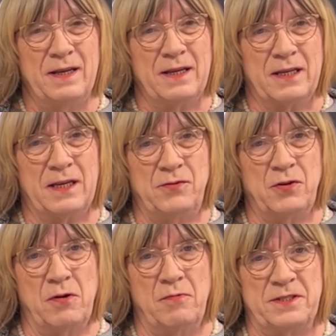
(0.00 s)
gives
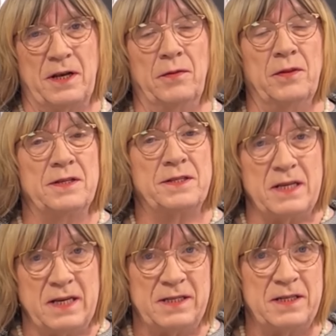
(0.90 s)
you a result that's
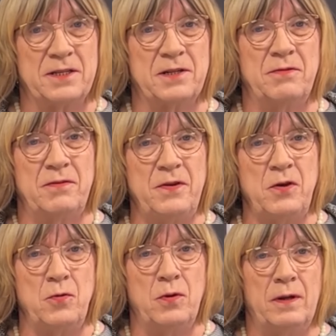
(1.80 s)
easier to
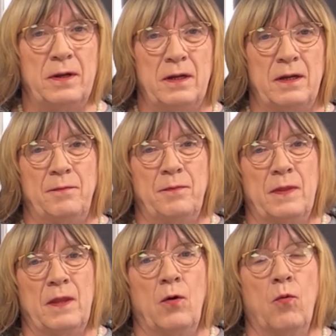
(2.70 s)
review,
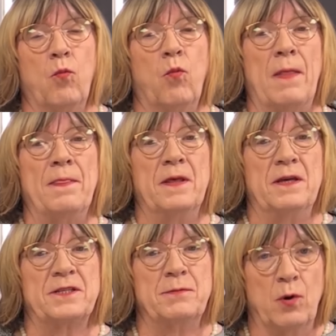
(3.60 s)
one
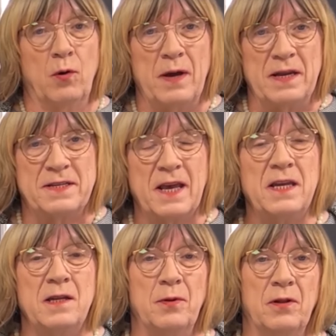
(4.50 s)
that's more
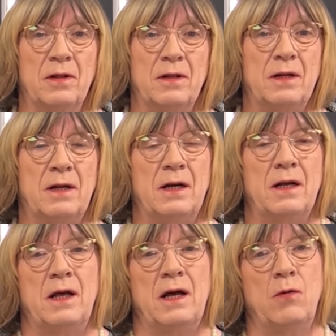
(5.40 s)
maintainable,
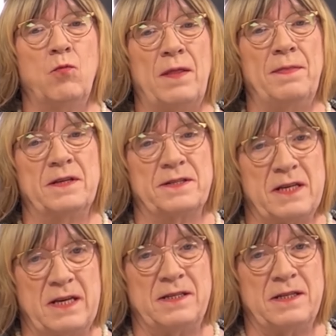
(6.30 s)
and one that's
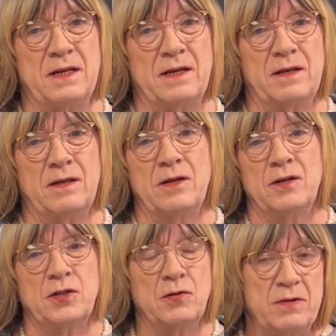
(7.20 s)
easier
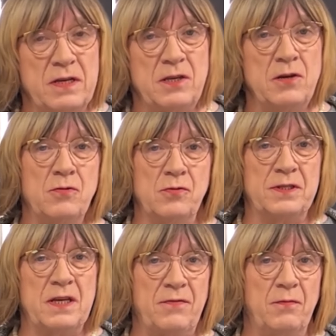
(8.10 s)
to reuse,
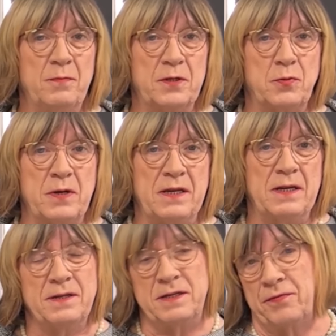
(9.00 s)
even between
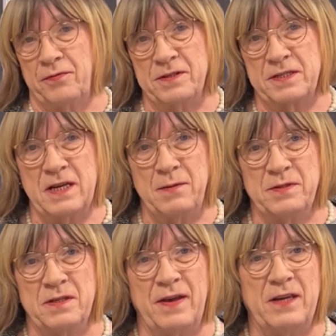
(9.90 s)
different
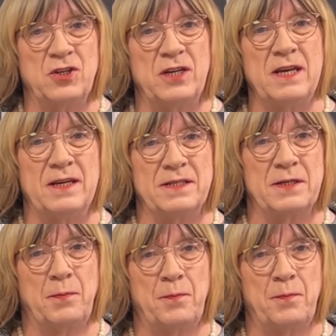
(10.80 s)
teams of engineers.